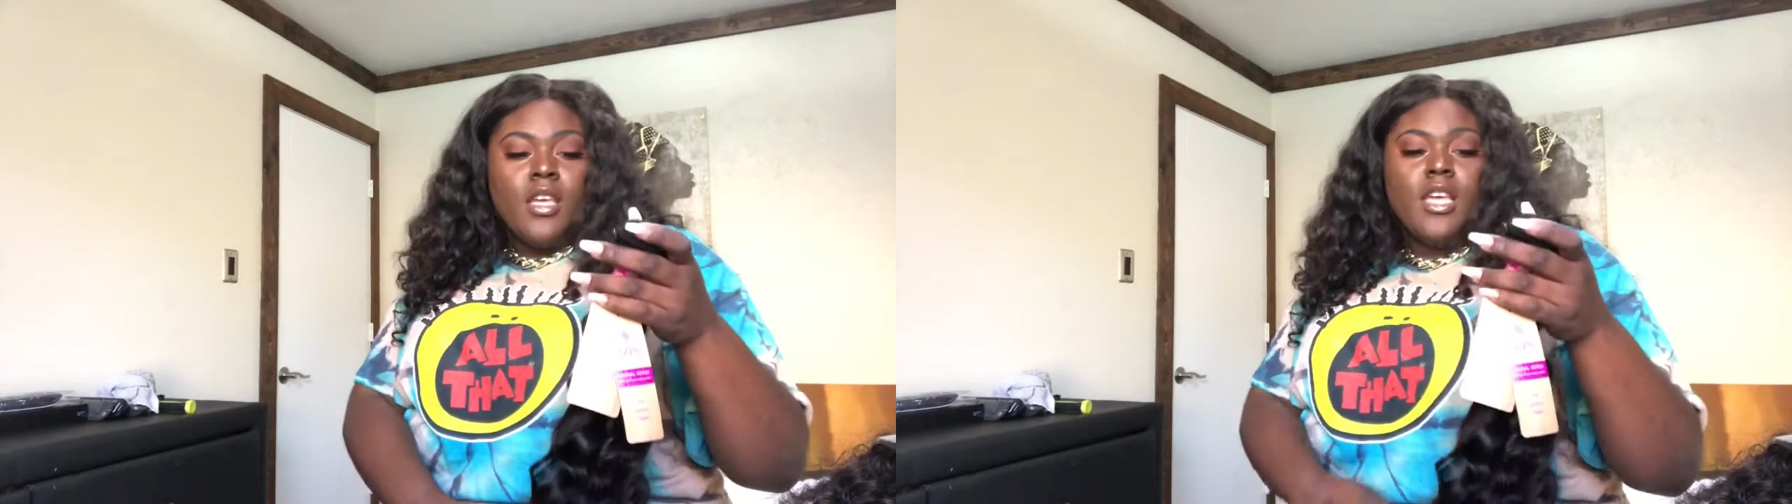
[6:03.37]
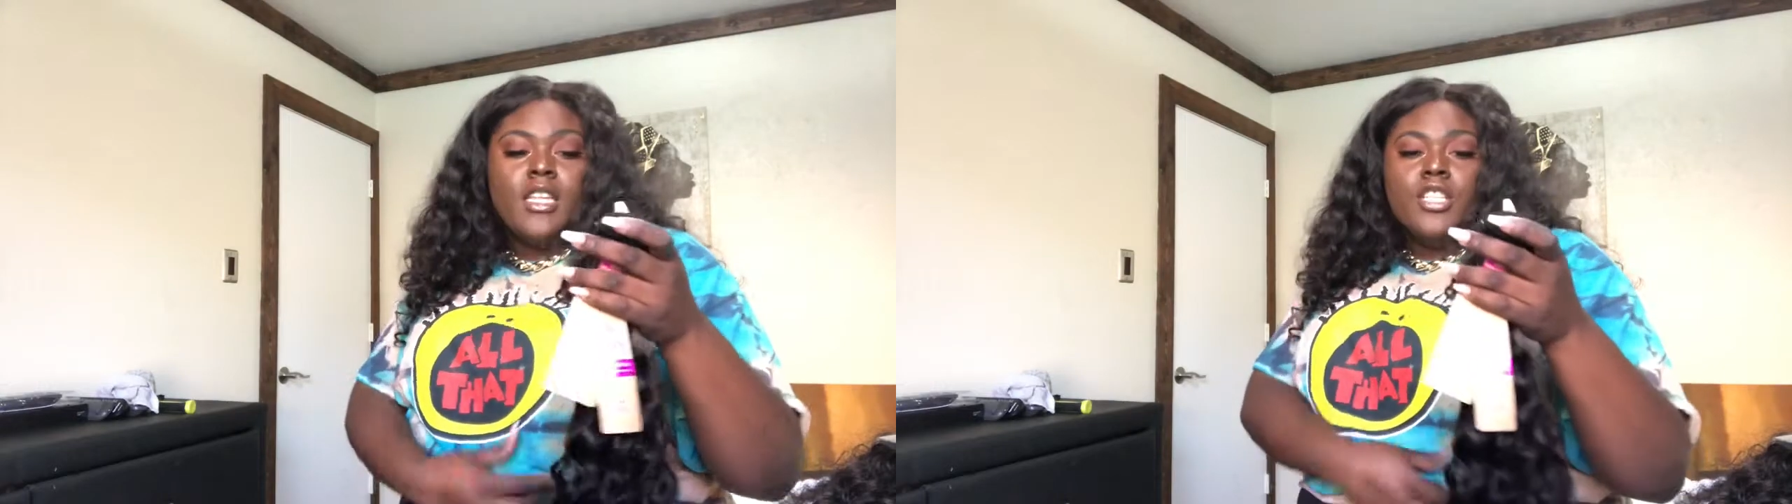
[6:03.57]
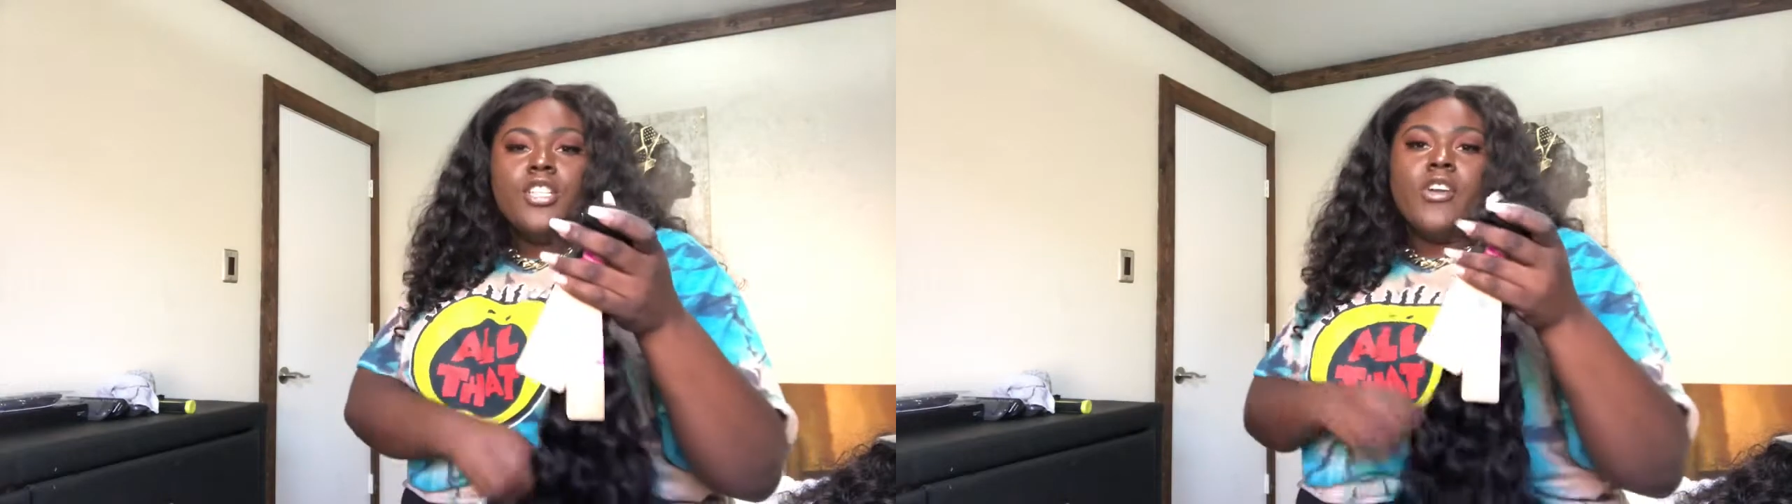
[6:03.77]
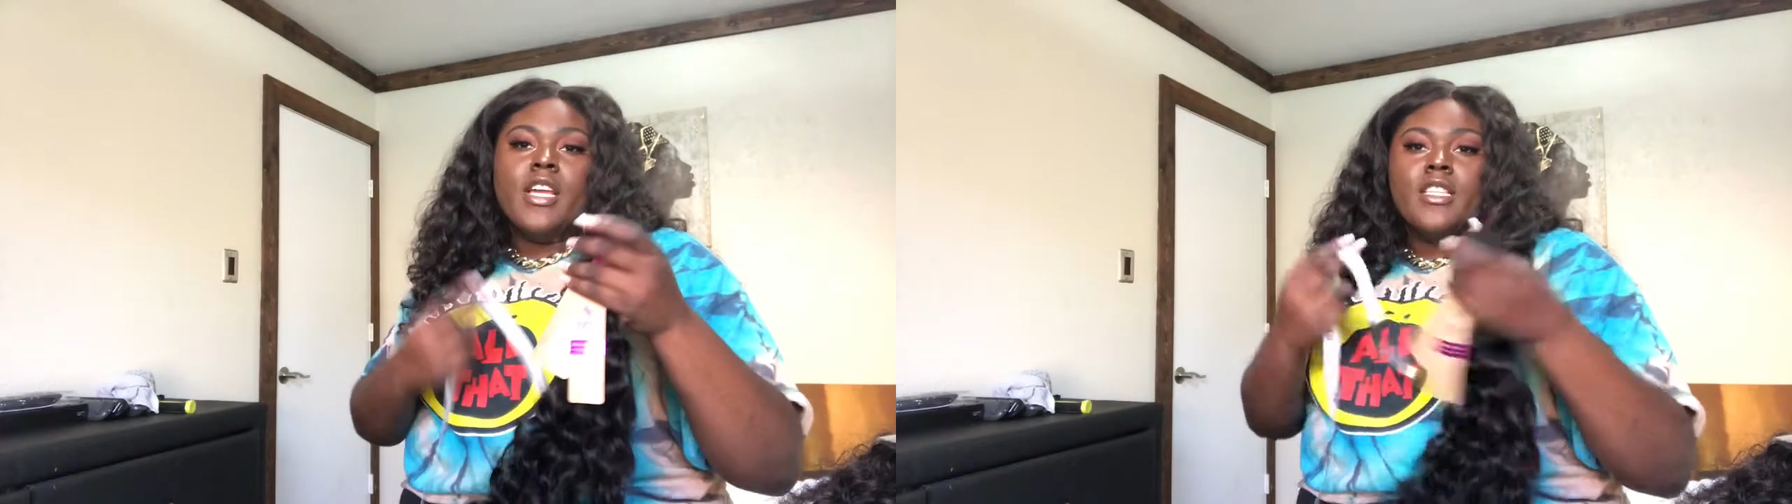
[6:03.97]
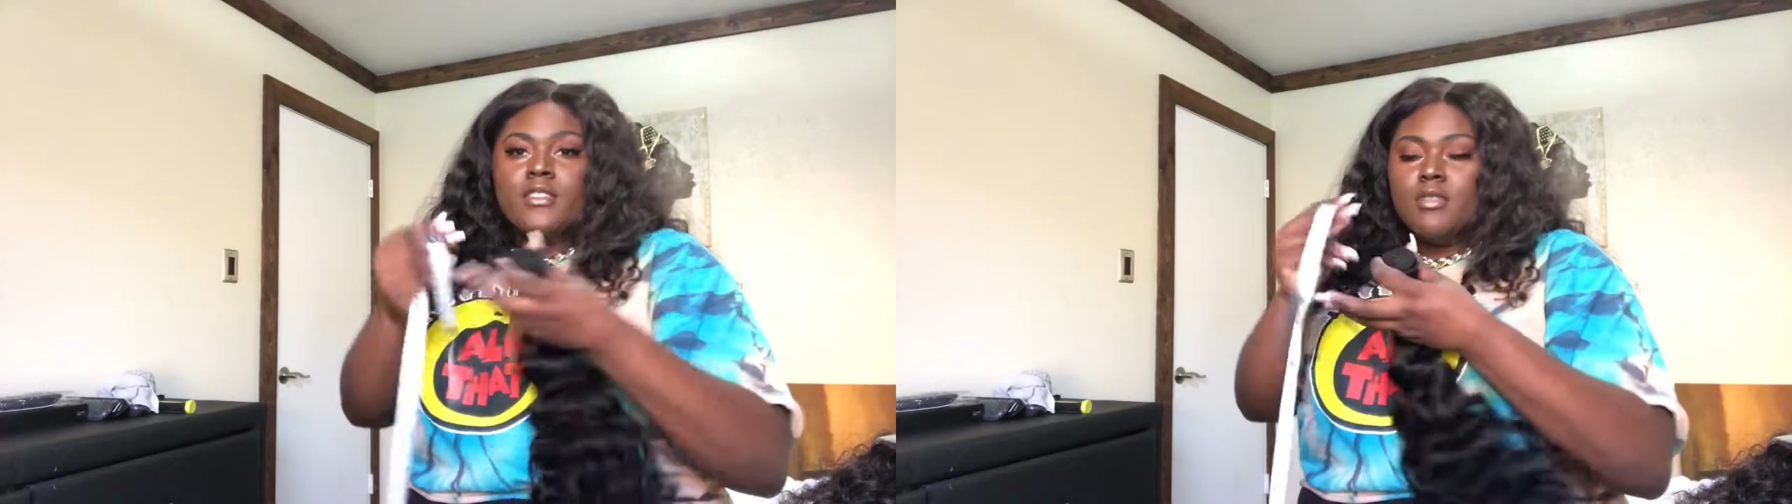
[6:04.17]
any
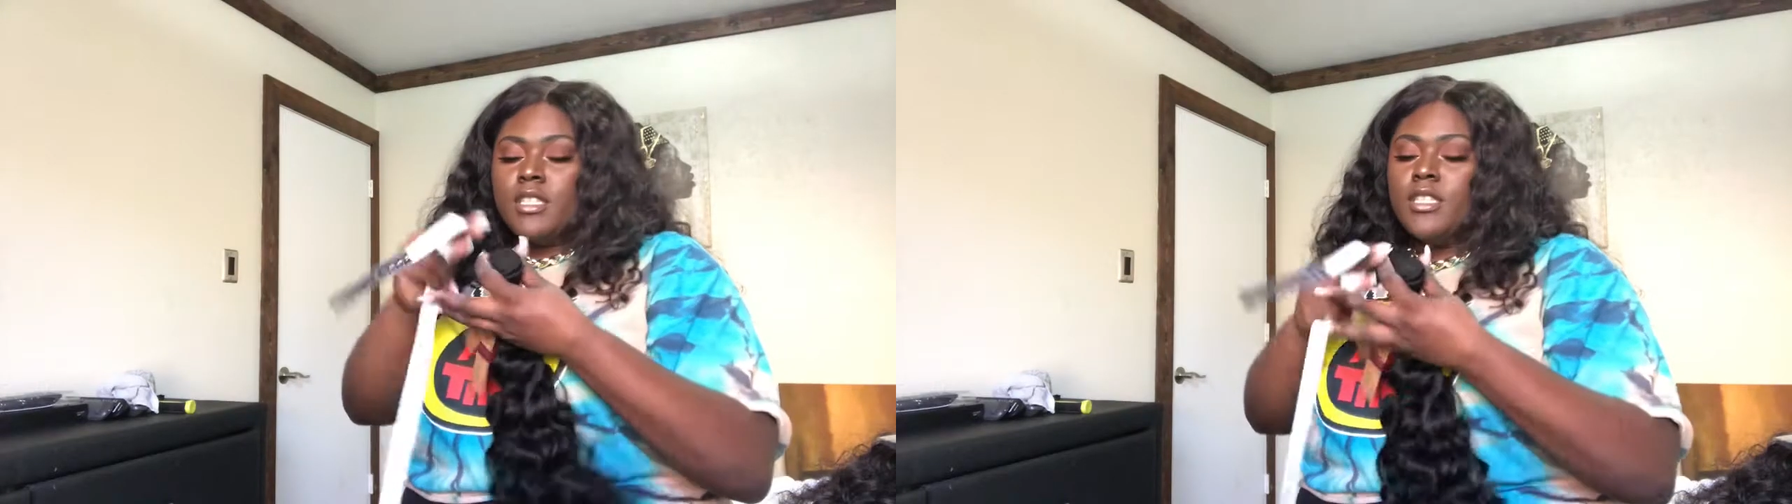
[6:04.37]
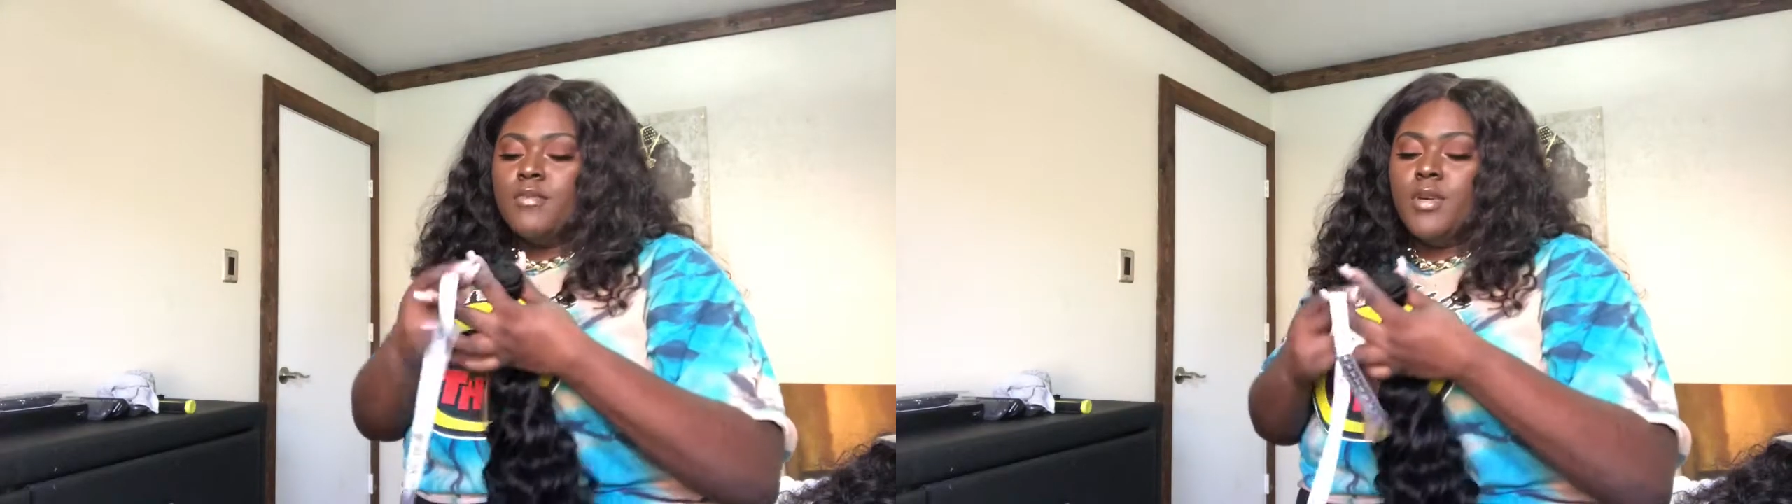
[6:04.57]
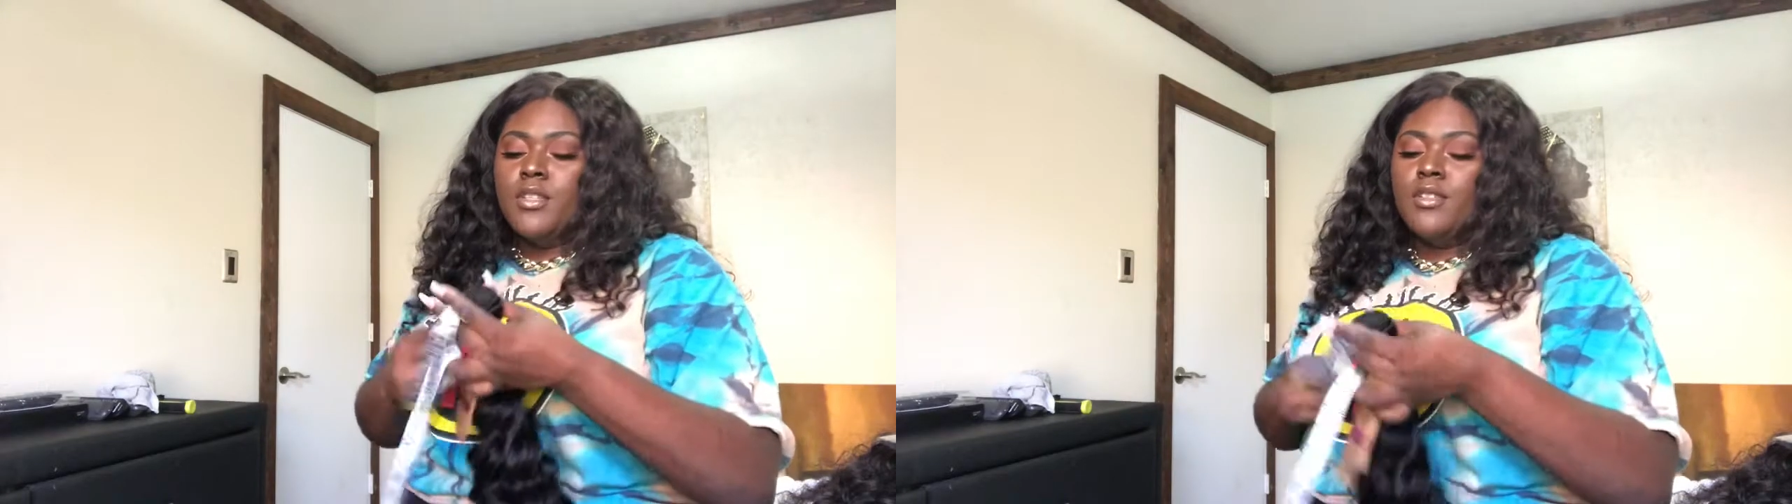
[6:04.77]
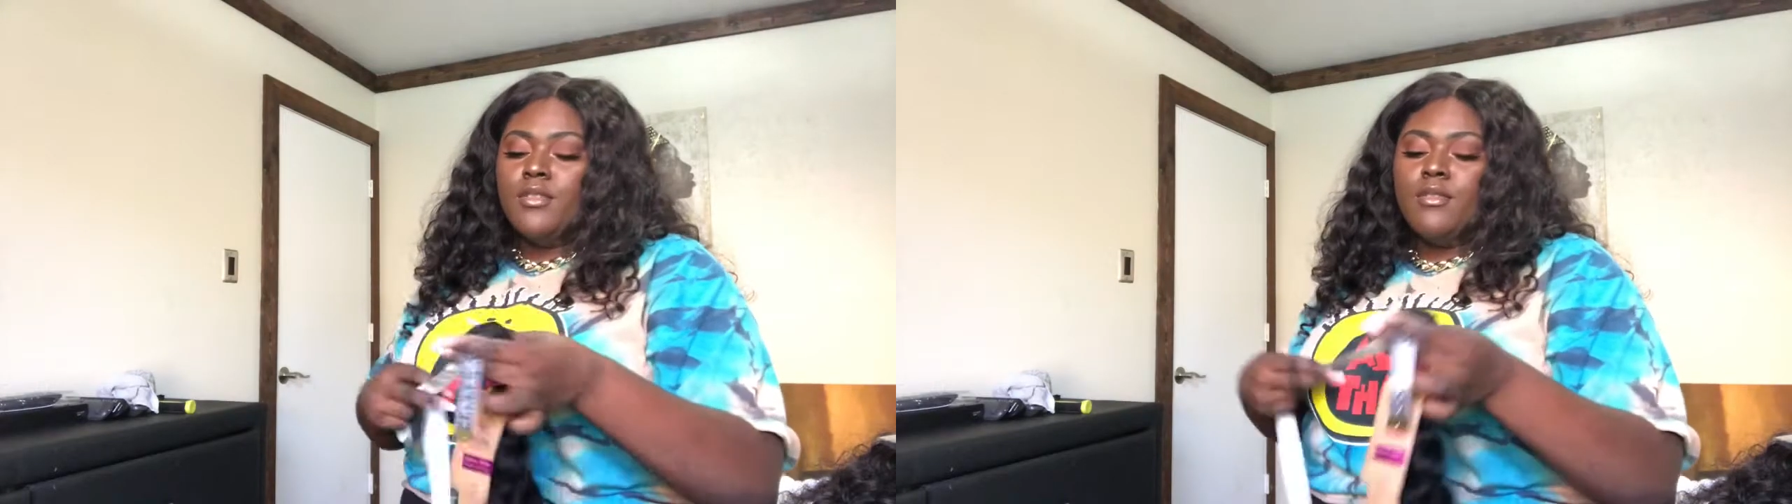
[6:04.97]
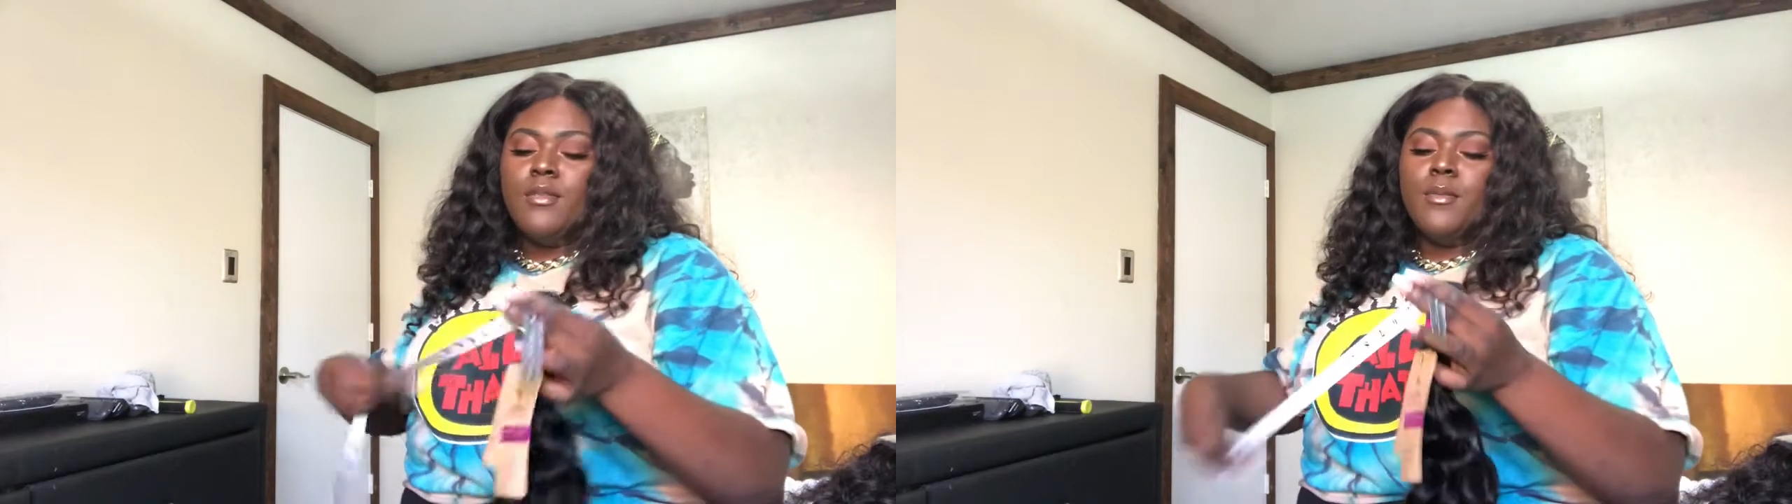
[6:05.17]
strands with this
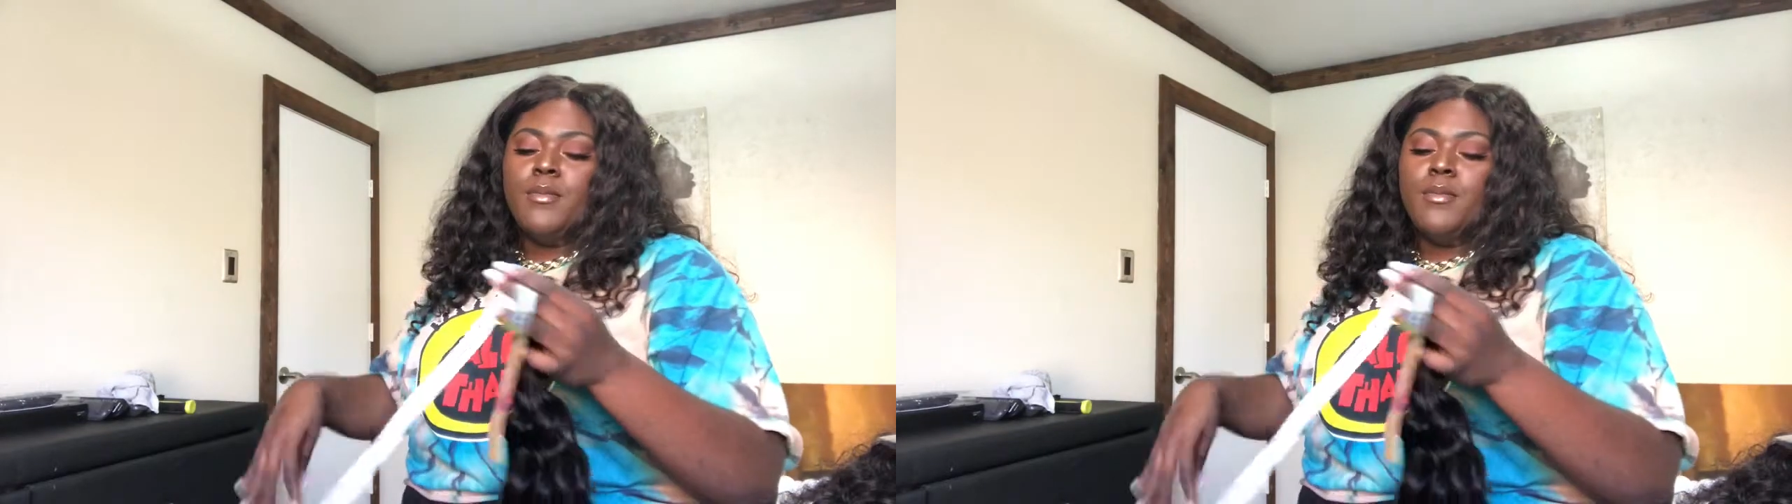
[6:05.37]
bundle,